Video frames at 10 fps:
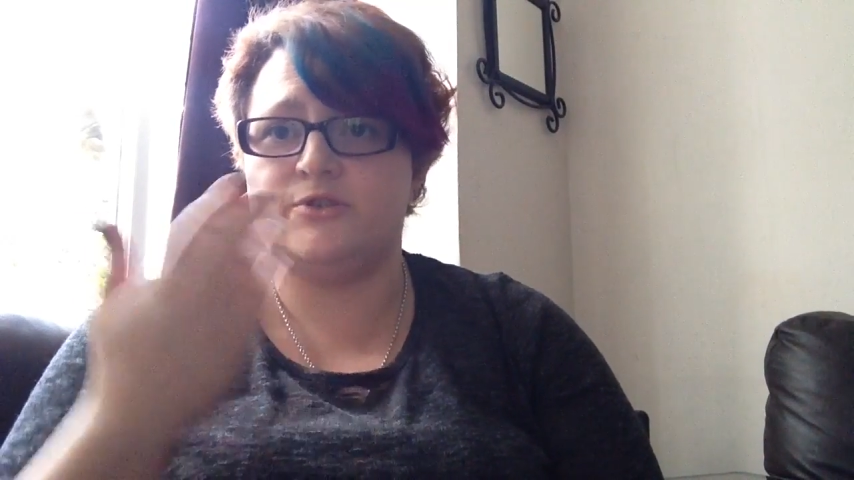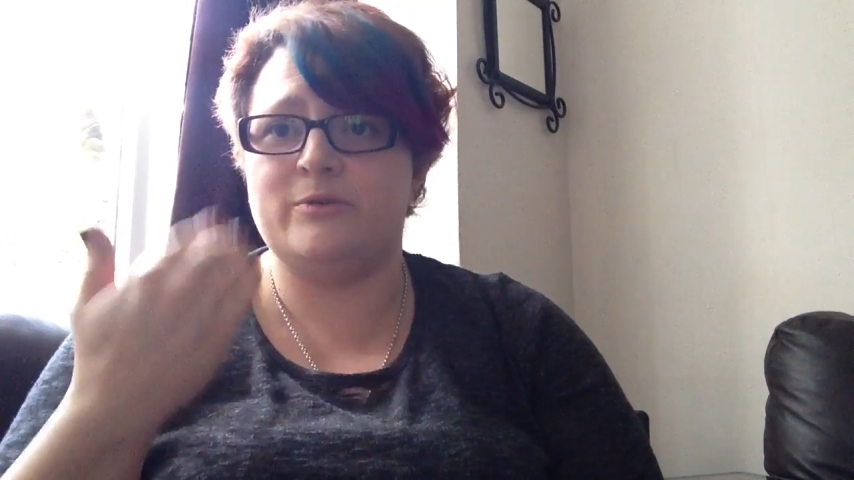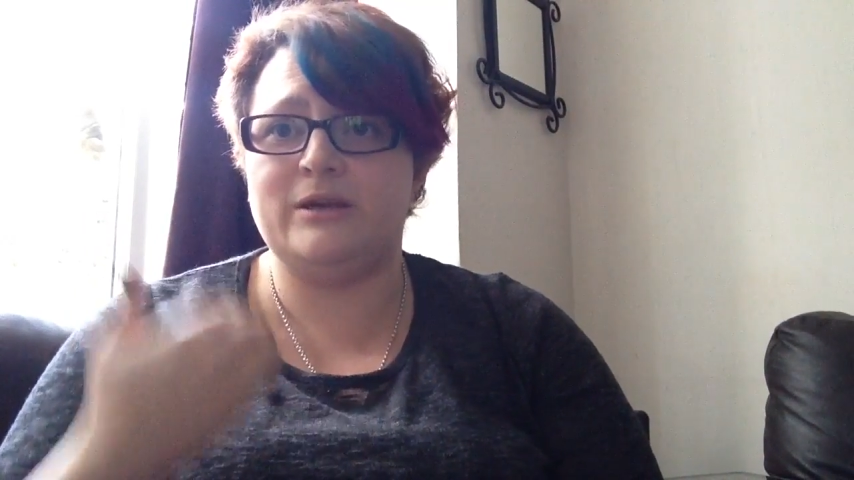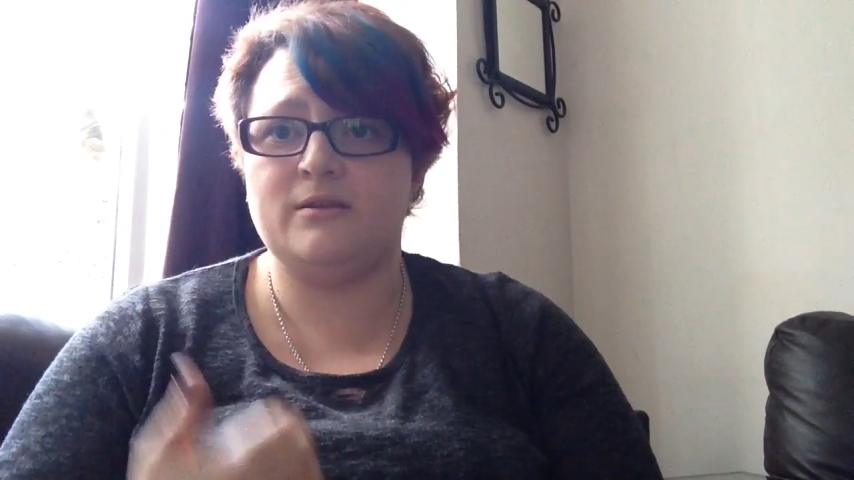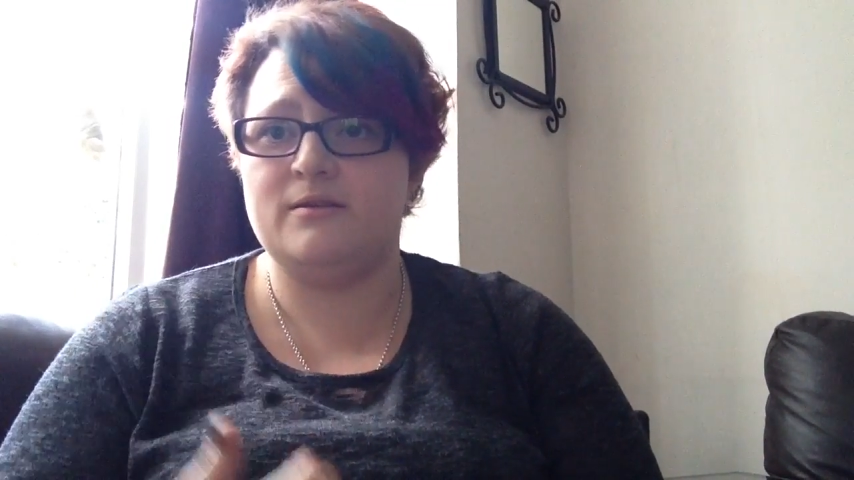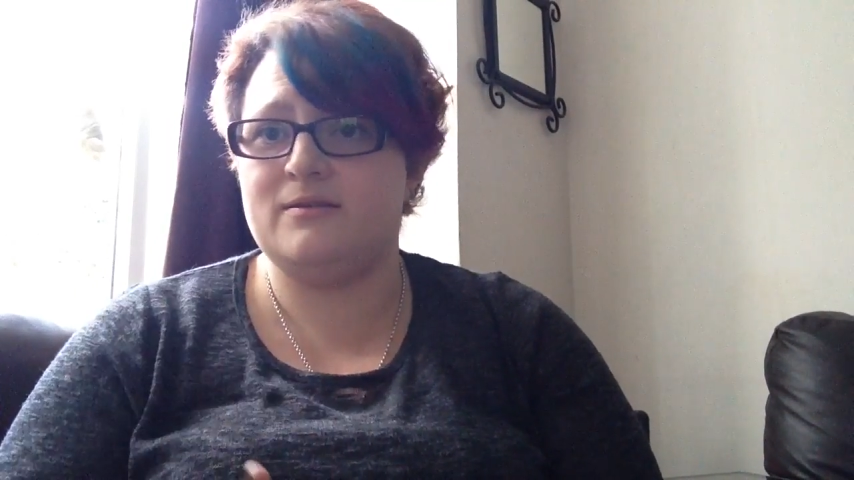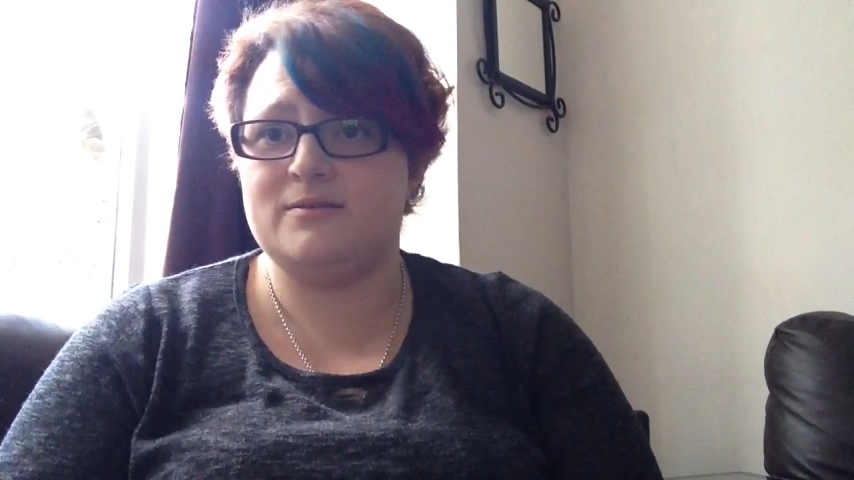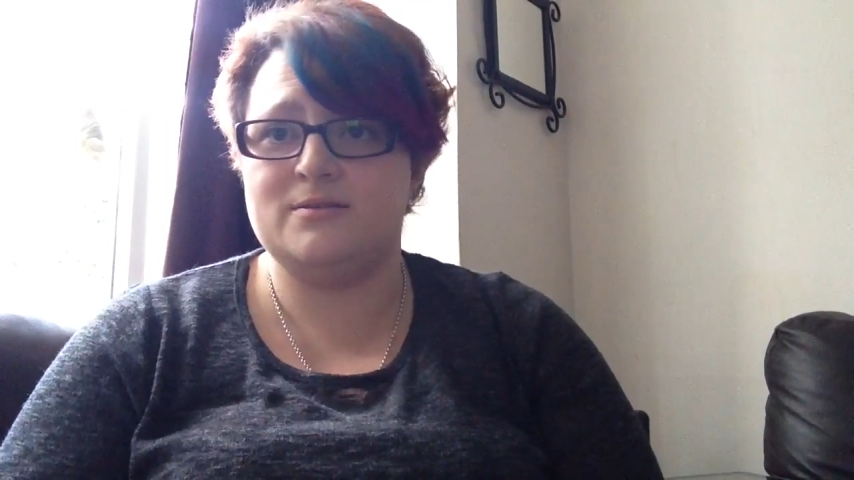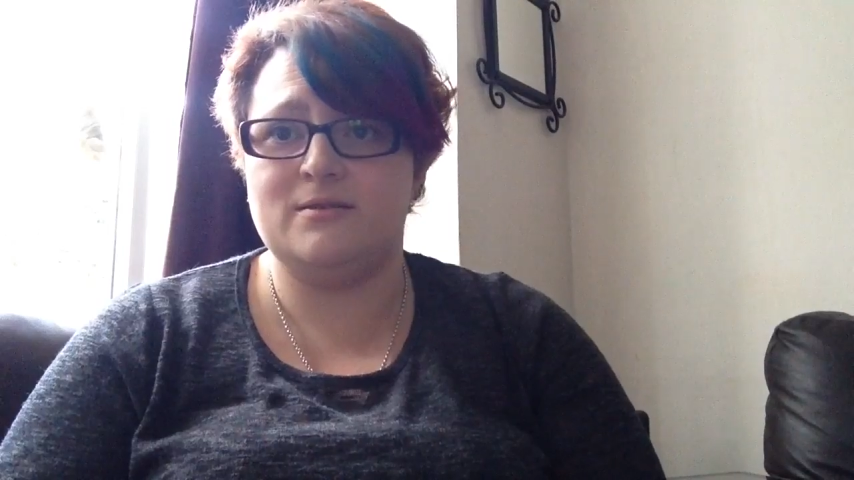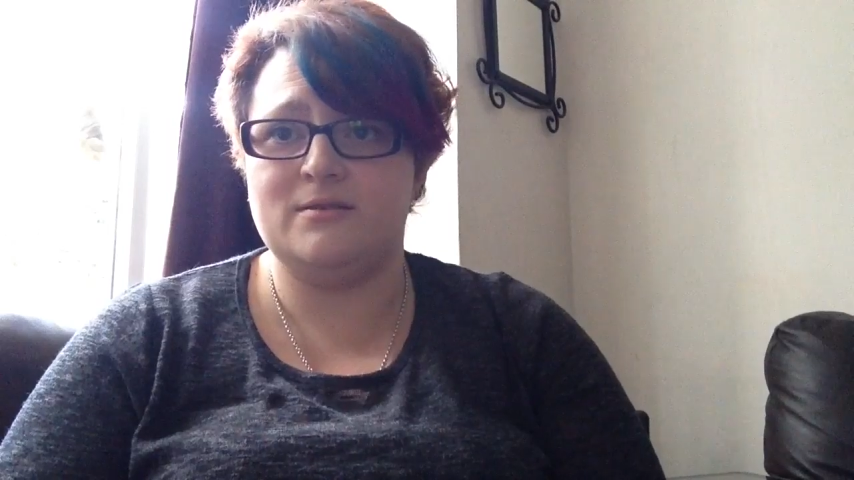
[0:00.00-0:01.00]
doing
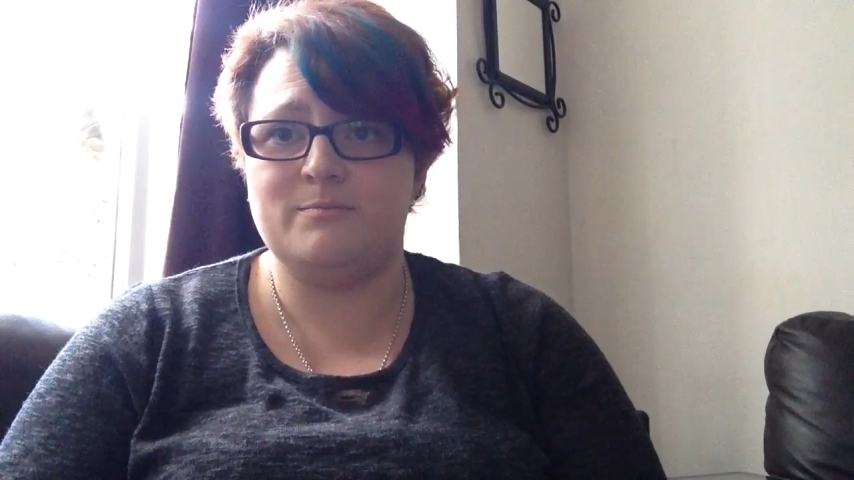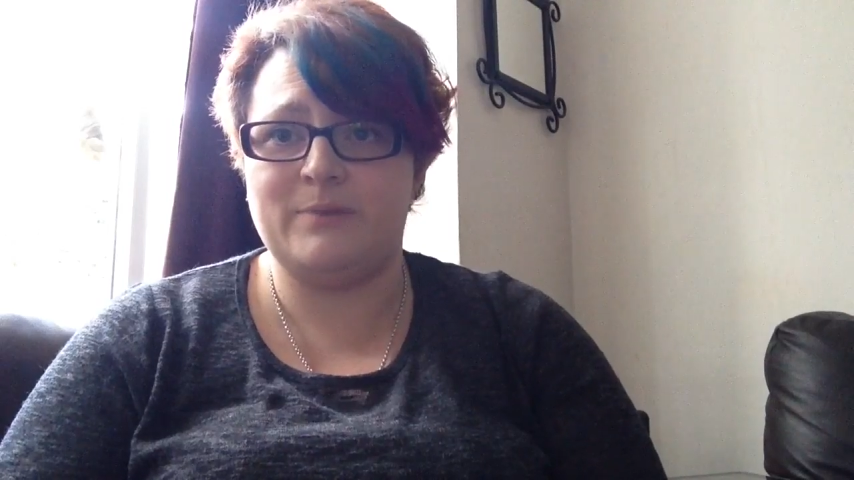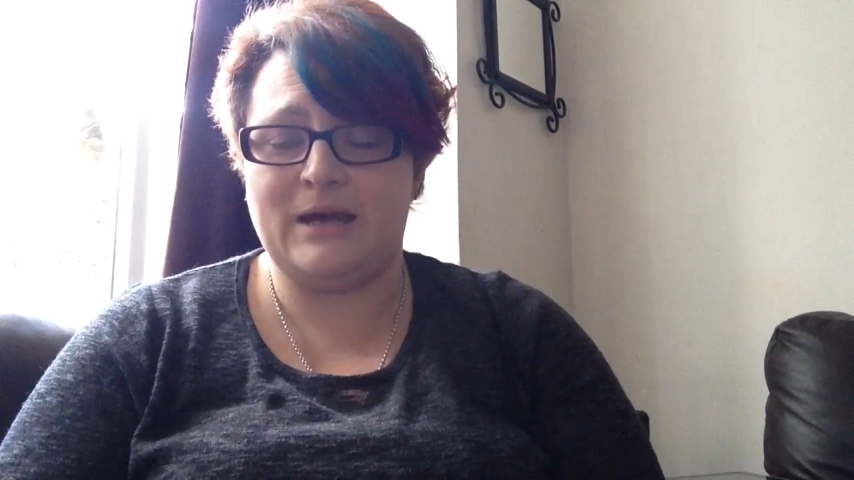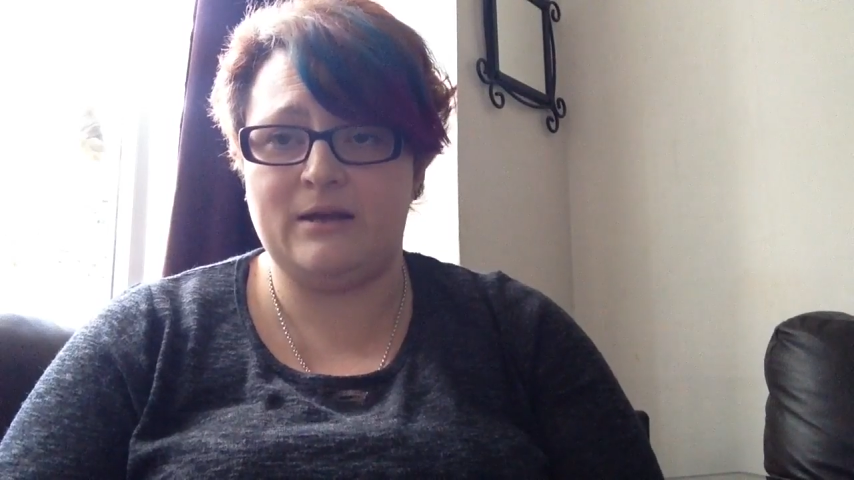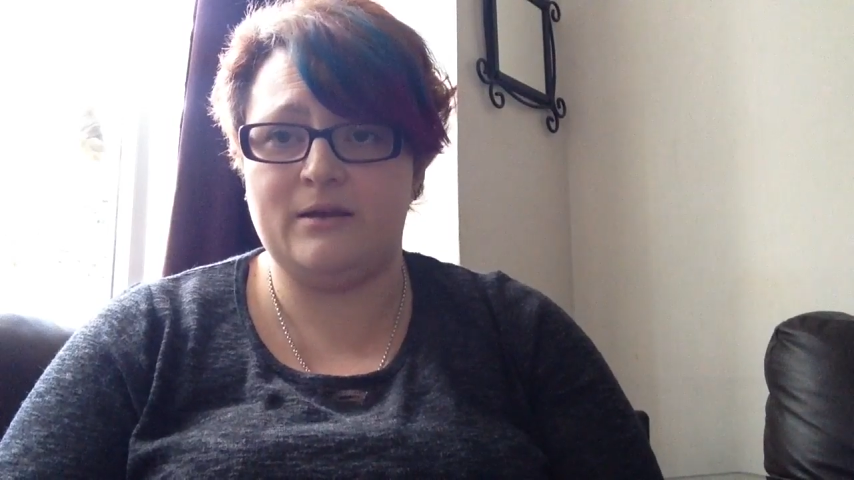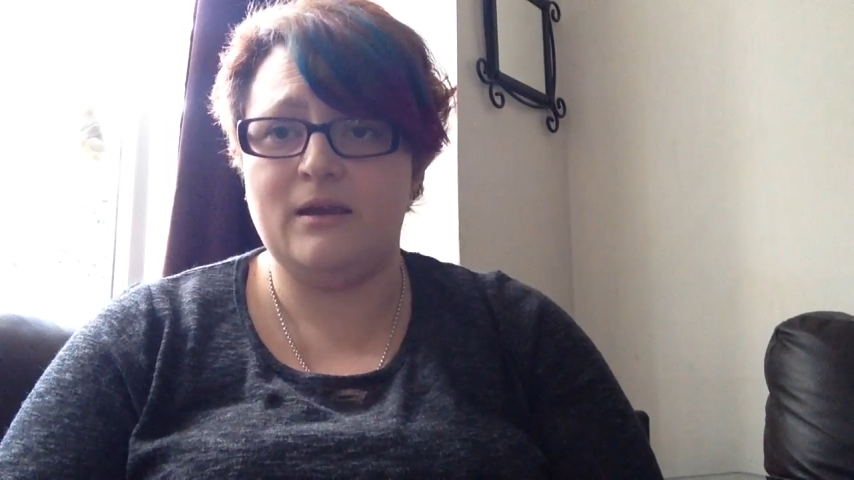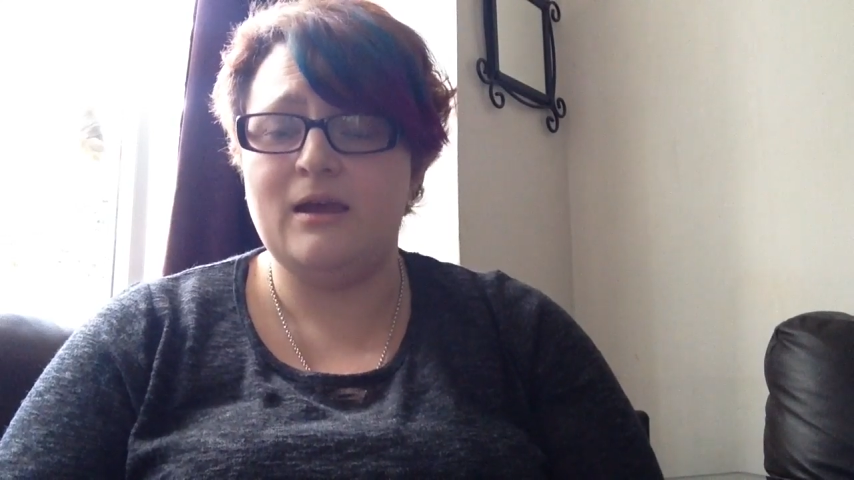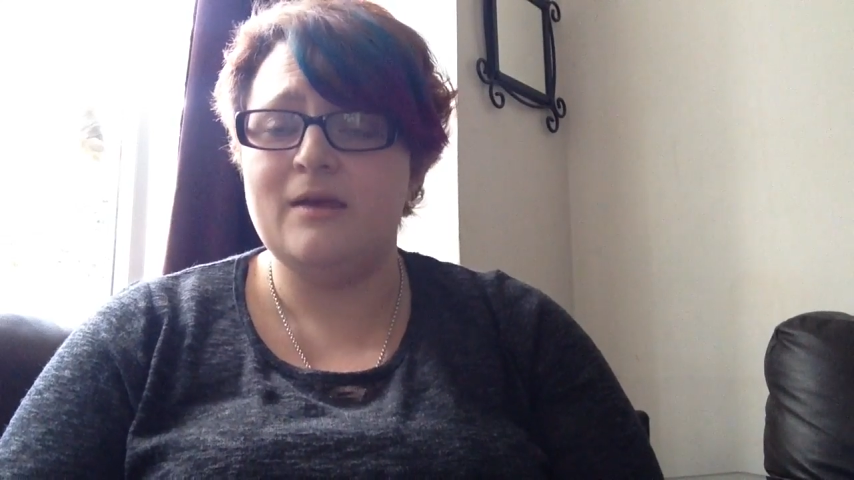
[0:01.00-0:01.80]
the pattern.